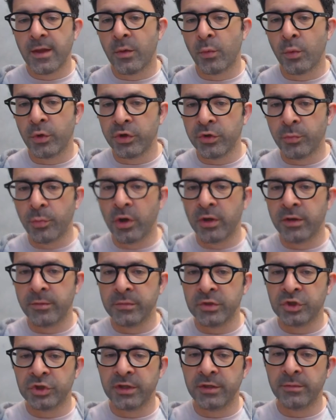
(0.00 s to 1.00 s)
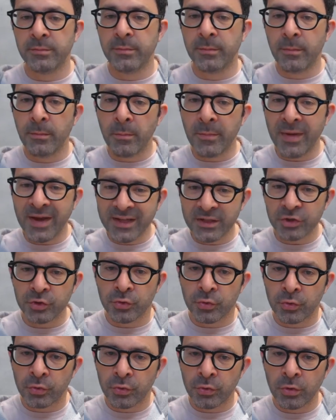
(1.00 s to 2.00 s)
and when you buy the machine, make
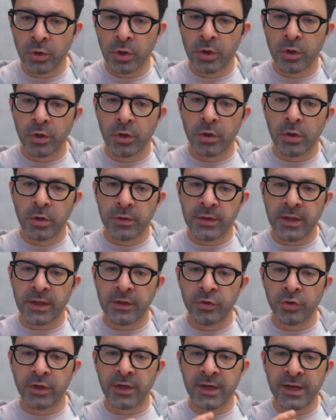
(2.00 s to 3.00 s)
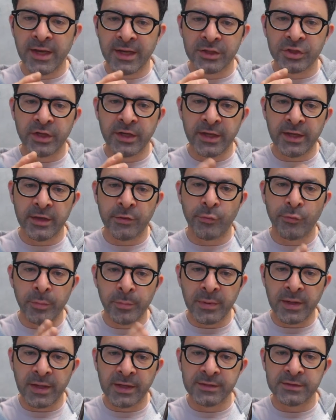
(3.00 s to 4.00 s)
sure that you can actually get a
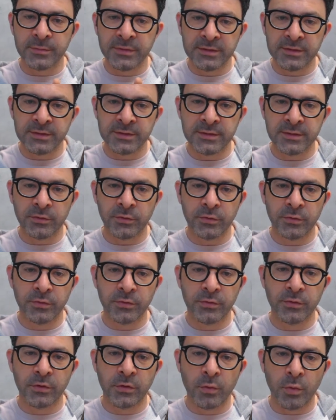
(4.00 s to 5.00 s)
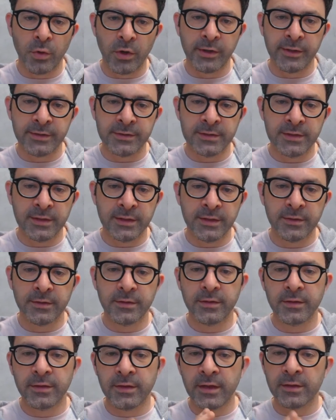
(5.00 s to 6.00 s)
replacement seal quite easily.
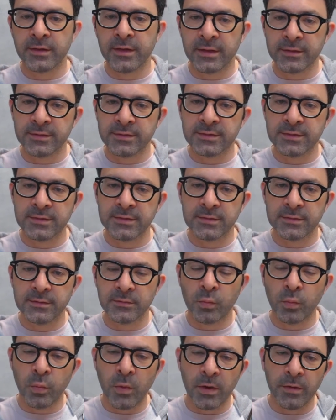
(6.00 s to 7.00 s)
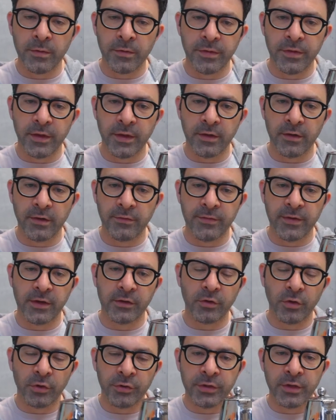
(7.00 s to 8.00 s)
That's one thing I
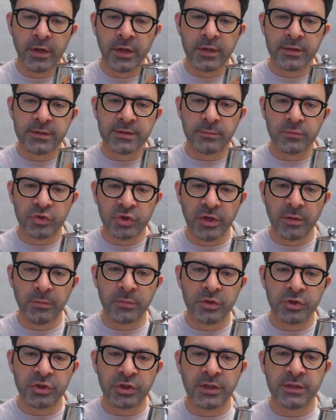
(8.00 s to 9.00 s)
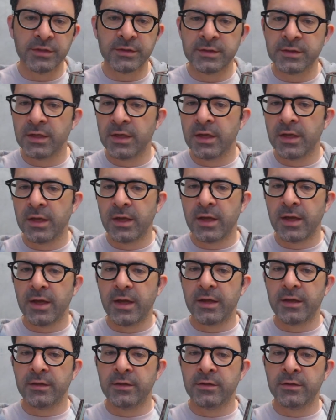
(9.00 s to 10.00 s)
found on some cheap machines.
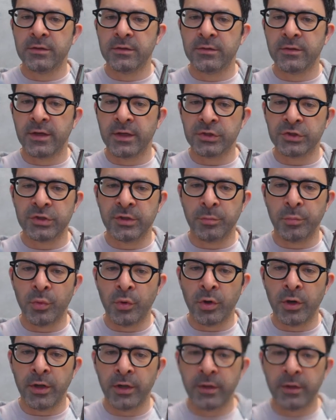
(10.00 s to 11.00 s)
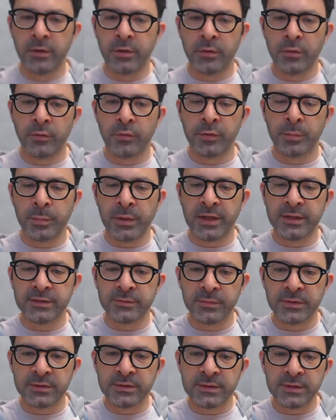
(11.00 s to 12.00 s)
To actually buy
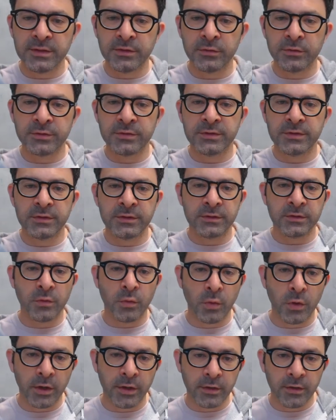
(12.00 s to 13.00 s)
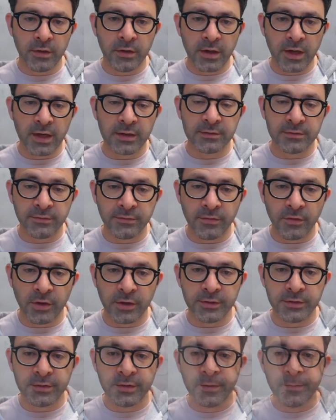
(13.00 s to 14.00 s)
replacement seals is quite hard to
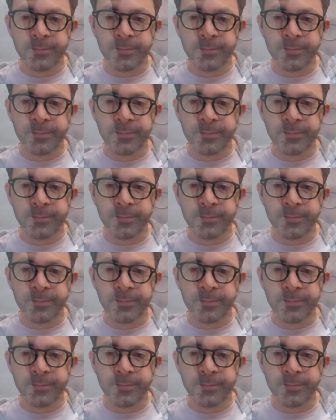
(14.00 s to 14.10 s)
find.